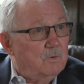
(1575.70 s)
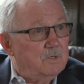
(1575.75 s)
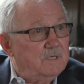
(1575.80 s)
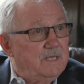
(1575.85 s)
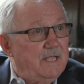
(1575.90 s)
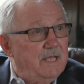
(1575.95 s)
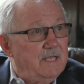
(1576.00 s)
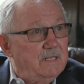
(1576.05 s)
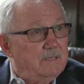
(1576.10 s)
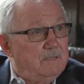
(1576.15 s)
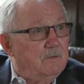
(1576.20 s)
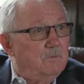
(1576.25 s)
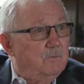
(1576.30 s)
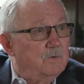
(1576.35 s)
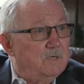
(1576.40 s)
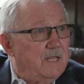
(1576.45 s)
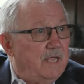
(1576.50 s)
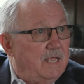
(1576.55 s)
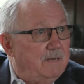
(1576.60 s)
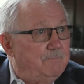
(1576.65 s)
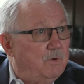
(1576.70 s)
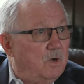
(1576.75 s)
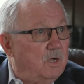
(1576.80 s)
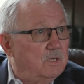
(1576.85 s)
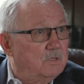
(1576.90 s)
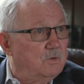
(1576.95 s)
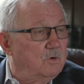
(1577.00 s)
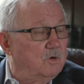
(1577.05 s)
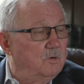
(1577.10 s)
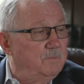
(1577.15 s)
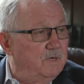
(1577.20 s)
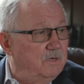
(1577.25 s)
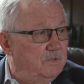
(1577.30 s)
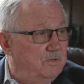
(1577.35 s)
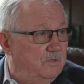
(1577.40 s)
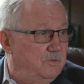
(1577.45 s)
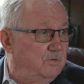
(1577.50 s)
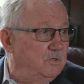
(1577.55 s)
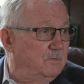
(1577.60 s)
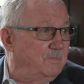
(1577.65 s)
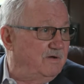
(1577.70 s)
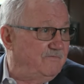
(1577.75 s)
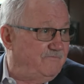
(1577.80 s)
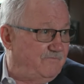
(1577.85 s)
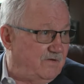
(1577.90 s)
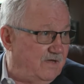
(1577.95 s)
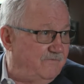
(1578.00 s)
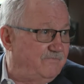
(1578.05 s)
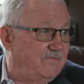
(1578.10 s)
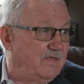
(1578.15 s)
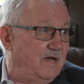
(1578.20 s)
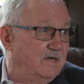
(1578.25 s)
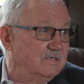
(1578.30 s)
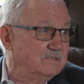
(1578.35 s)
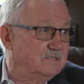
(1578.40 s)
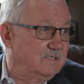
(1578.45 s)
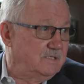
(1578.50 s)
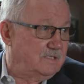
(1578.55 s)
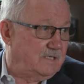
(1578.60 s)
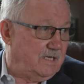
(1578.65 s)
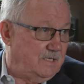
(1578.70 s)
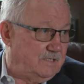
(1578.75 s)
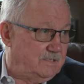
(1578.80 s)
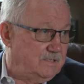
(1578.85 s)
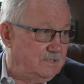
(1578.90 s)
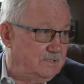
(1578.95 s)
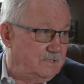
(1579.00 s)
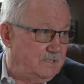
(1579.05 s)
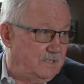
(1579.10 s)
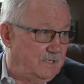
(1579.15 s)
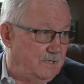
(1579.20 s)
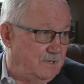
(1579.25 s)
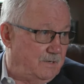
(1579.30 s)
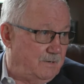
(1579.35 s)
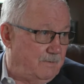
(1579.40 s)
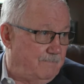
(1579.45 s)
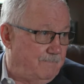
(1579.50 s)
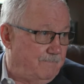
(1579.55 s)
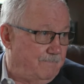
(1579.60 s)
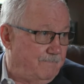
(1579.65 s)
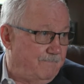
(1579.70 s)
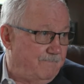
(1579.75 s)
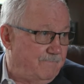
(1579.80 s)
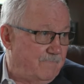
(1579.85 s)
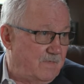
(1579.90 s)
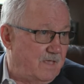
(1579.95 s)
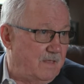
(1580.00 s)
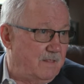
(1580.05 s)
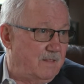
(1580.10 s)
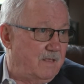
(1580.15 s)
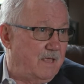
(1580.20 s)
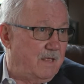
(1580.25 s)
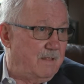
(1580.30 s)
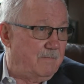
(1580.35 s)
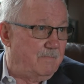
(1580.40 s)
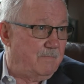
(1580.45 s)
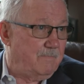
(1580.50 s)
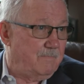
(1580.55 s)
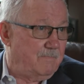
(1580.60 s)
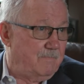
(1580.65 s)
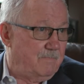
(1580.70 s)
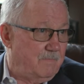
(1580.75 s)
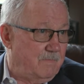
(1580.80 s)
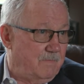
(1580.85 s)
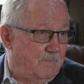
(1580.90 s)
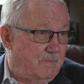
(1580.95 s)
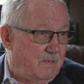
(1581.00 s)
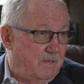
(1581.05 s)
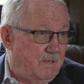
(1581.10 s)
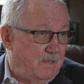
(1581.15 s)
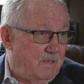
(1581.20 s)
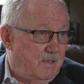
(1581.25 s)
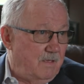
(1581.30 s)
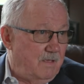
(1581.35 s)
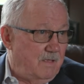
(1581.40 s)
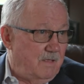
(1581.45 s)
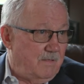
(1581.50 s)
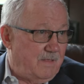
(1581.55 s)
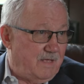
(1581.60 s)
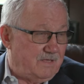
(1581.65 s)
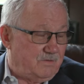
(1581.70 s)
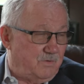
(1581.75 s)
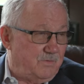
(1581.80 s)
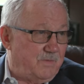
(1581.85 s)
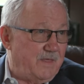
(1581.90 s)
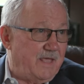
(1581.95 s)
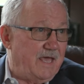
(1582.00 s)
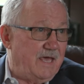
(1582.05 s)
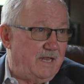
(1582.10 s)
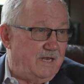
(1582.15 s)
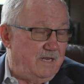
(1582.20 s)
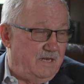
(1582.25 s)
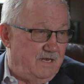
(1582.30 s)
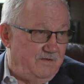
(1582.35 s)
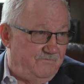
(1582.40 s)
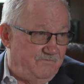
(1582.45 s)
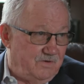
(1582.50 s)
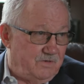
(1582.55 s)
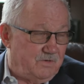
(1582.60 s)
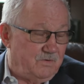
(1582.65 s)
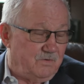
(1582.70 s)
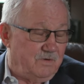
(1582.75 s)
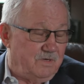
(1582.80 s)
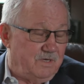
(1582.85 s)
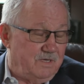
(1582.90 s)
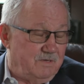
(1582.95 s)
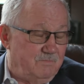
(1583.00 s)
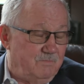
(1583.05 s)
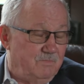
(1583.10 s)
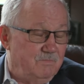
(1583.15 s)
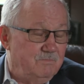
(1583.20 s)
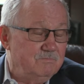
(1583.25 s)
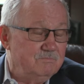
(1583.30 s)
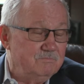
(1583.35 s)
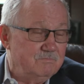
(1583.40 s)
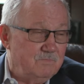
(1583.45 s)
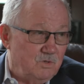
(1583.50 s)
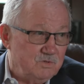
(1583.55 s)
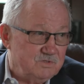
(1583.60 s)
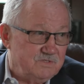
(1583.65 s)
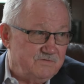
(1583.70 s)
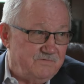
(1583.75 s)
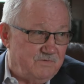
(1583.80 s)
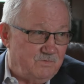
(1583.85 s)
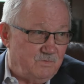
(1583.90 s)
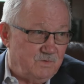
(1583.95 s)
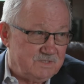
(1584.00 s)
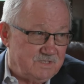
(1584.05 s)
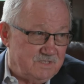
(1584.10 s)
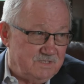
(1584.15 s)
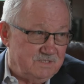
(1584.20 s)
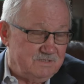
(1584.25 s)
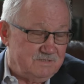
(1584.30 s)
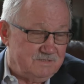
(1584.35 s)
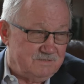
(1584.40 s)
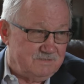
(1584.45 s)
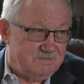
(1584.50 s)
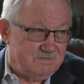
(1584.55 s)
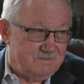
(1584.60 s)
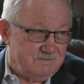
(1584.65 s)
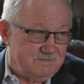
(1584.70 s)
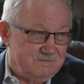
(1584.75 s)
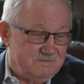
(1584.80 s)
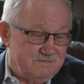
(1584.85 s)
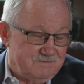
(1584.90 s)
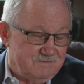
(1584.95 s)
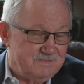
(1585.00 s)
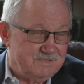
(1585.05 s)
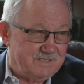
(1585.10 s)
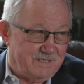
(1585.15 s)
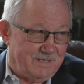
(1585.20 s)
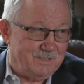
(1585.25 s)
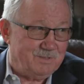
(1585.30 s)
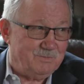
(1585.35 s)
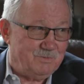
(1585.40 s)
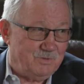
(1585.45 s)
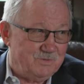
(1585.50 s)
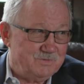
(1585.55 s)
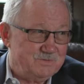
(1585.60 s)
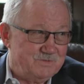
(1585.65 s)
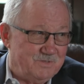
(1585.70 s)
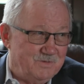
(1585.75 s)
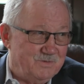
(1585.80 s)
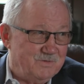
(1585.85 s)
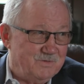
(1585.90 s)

When Dad bought Korbel, they were doing about 5,000 cases a year, and that's what they had in inventory, and most of it wasn't saleable. So